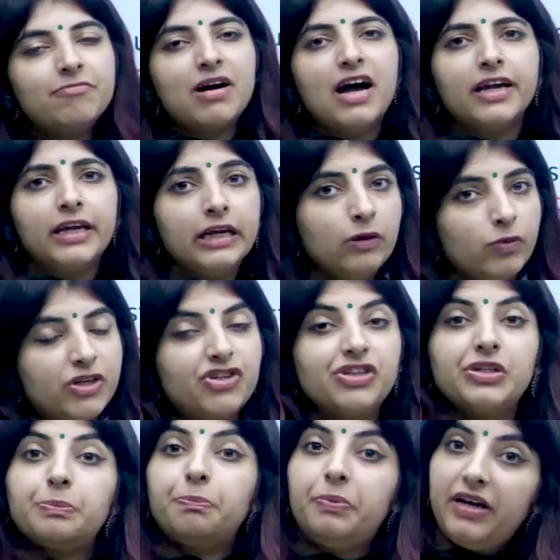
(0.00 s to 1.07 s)
marking, which is
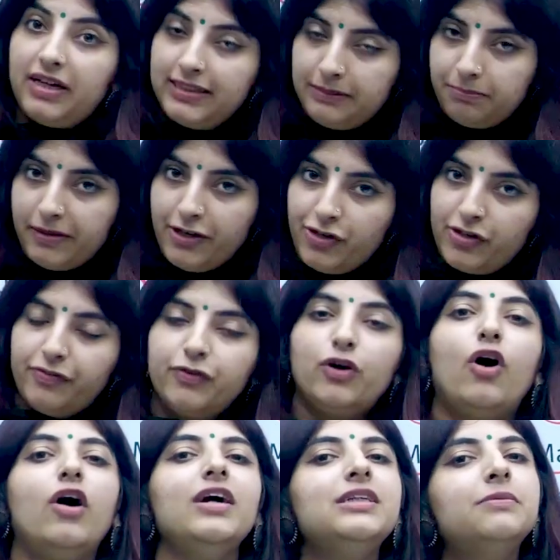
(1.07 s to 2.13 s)
a plus point, of
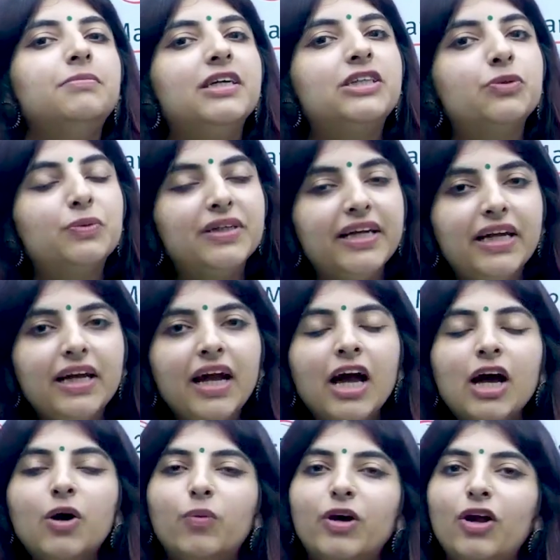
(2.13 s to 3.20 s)
course, but we
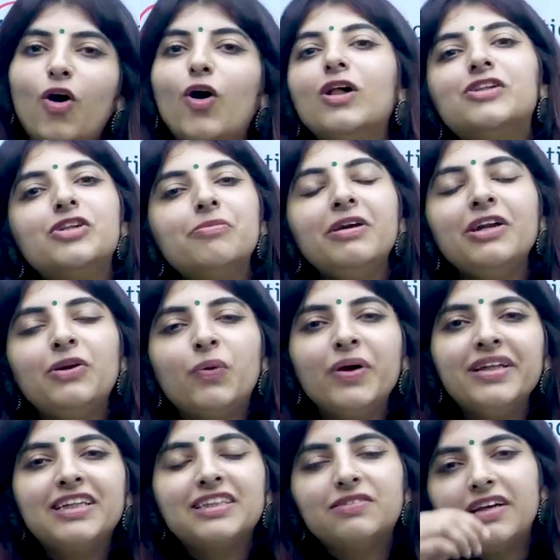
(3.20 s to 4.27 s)
will also be
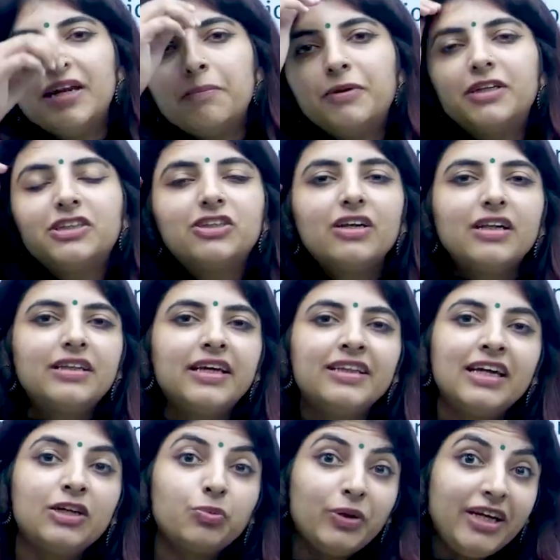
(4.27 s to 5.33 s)
knowing this very particular thing
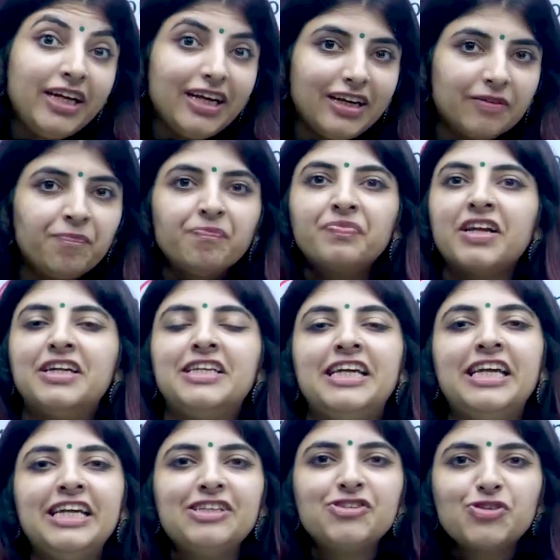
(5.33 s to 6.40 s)
that we
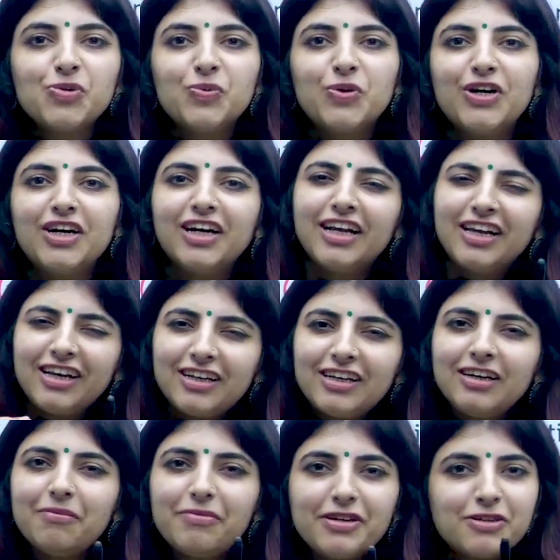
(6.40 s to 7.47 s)
need to work a
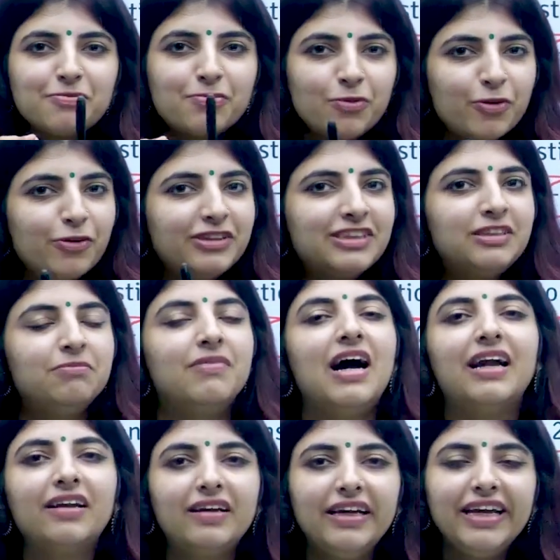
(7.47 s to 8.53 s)
little bit more
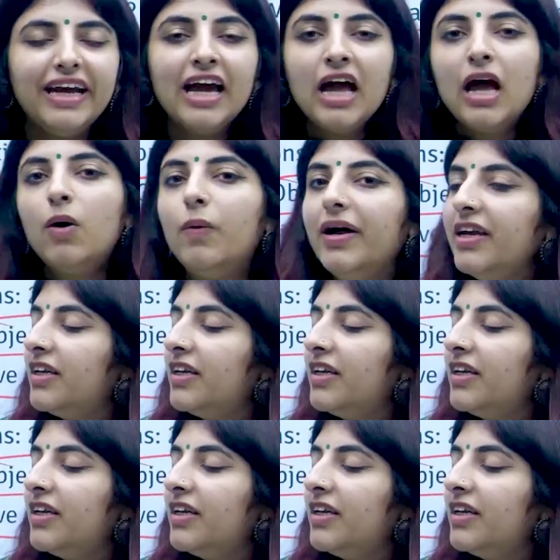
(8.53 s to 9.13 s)
smartly when